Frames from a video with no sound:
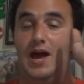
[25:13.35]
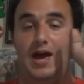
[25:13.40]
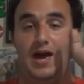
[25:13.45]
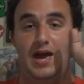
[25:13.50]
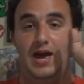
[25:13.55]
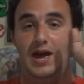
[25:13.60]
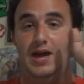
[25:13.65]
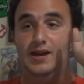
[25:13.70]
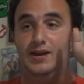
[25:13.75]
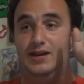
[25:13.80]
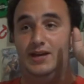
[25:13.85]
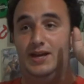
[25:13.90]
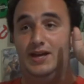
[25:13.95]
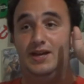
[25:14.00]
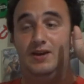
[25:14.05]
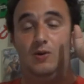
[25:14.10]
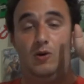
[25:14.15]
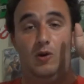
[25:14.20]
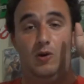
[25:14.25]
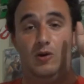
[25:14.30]
and
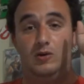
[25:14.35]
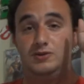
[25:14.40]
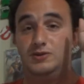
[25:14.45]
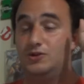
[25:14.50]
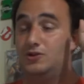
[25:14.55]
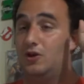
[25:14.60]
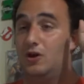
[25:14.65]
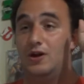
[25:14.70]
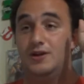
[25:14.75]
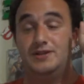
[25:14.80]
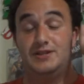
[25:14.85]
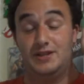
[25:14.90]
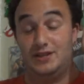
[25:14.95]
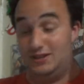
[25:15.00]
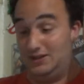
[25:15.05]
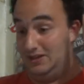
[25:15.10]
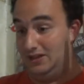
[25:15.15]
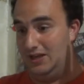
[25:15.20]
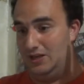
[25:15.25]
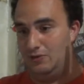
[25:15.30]
it all starts
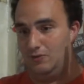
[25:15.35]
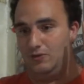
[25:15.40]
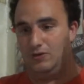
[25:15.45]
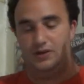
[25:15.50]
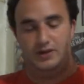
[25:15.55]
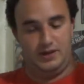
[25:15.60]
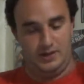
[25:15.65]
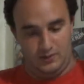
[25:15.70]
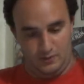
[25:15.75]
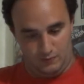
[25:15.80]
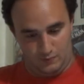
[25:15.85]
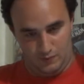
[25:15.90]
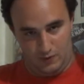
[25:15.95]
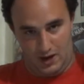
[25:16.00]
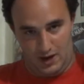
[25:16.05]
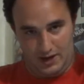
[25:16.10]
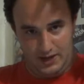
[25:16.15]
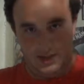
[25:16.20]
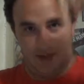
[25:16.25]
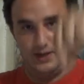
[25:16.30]
literally
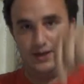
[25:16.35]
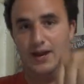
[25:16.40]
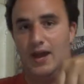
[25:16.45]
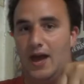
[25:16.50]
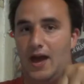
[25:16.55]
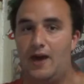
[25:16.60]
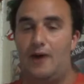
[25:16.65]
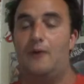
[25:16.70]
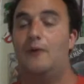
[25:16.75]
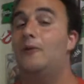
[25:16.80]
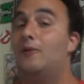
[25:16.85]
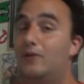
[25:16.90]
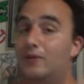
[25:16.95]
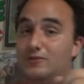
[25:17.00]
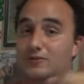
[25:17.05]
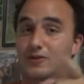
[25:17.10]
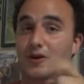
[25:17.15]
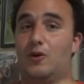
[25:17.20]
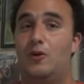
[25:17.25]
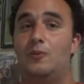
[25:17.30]
right now.
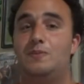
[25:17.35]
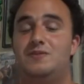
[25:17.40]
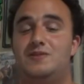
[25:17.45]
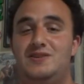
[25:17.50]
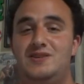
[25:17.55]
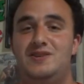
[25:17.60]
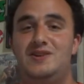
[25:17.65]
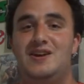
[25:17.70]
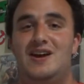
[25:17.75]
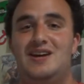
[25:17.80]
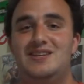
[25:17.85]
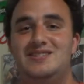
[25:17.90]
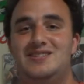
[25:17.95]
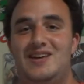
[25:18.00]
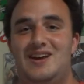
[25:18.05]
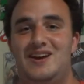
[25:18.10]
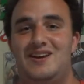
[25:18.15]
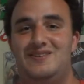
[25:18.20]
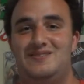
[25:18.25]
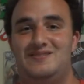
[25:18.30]
So I hope to see you guys
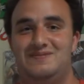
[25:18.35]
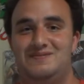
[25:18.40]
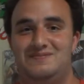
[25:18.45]
there.